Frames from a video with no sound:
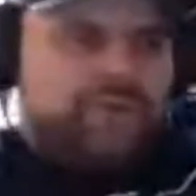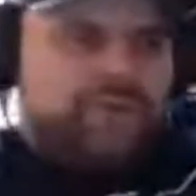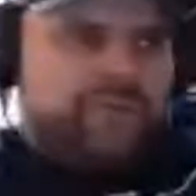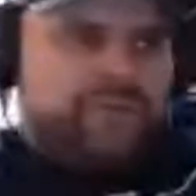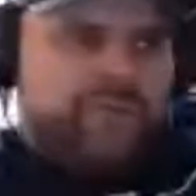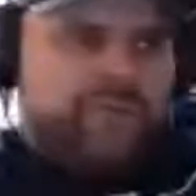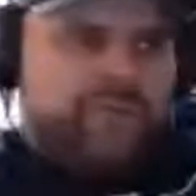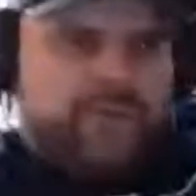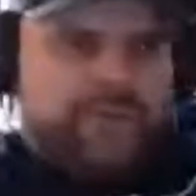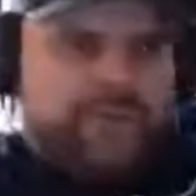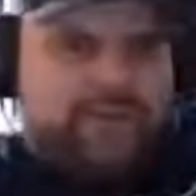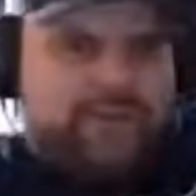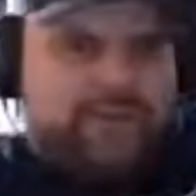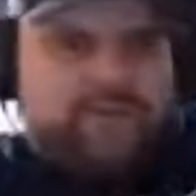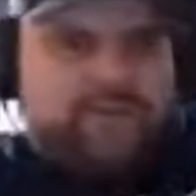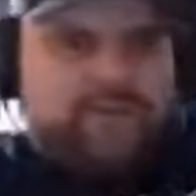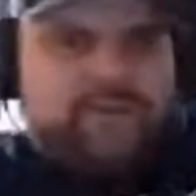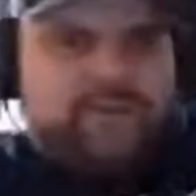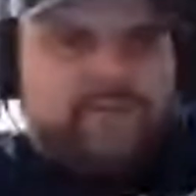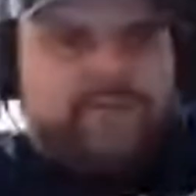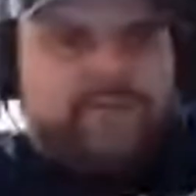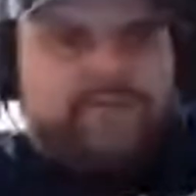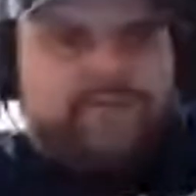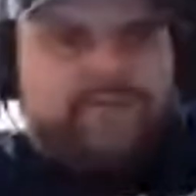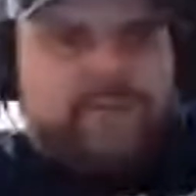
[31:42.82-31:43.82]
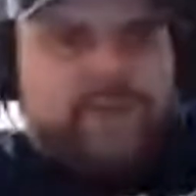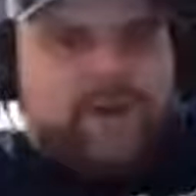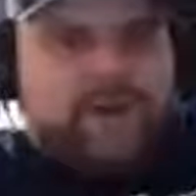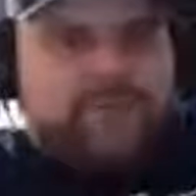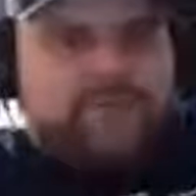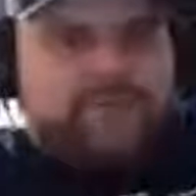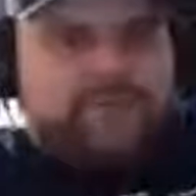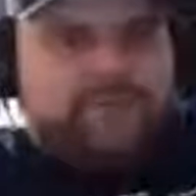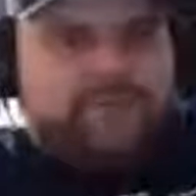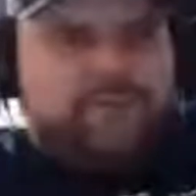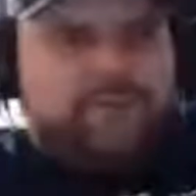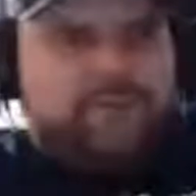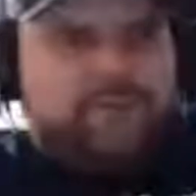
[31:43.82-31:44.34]
debate as
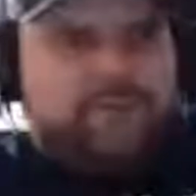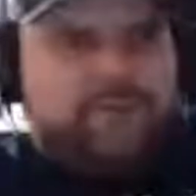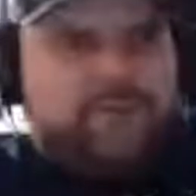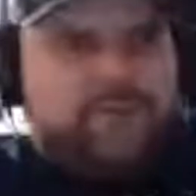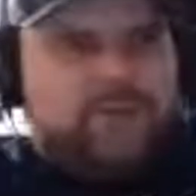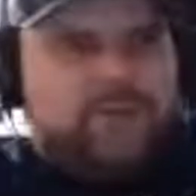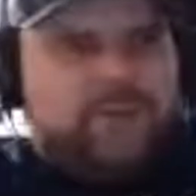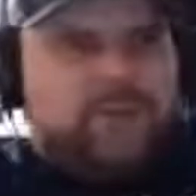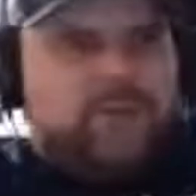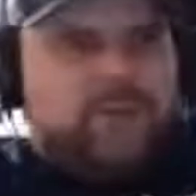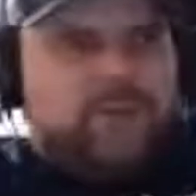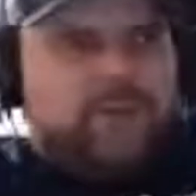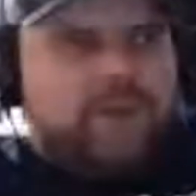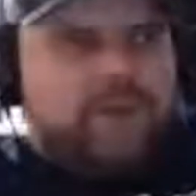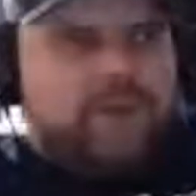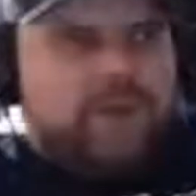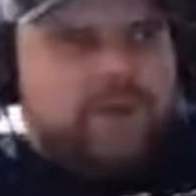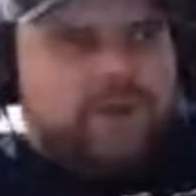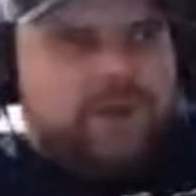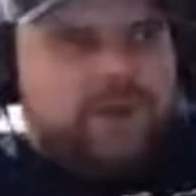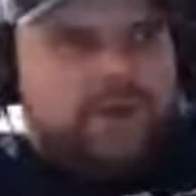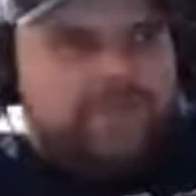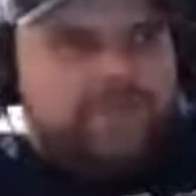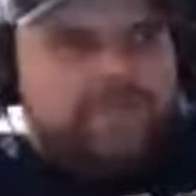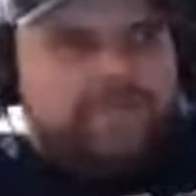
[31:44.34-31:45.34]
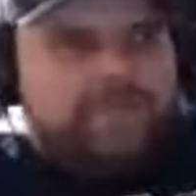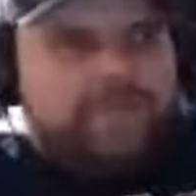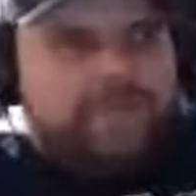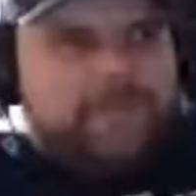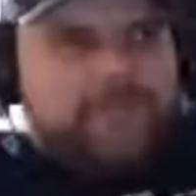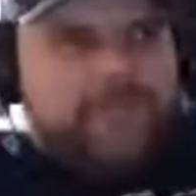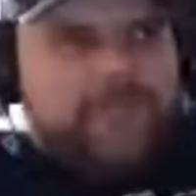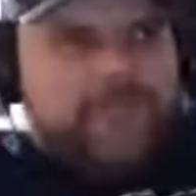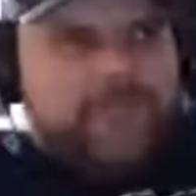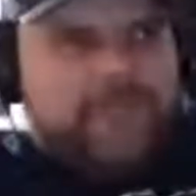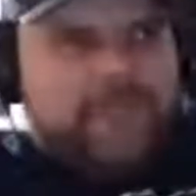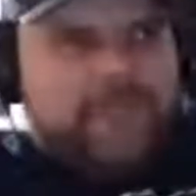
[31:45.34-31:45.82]
possible. And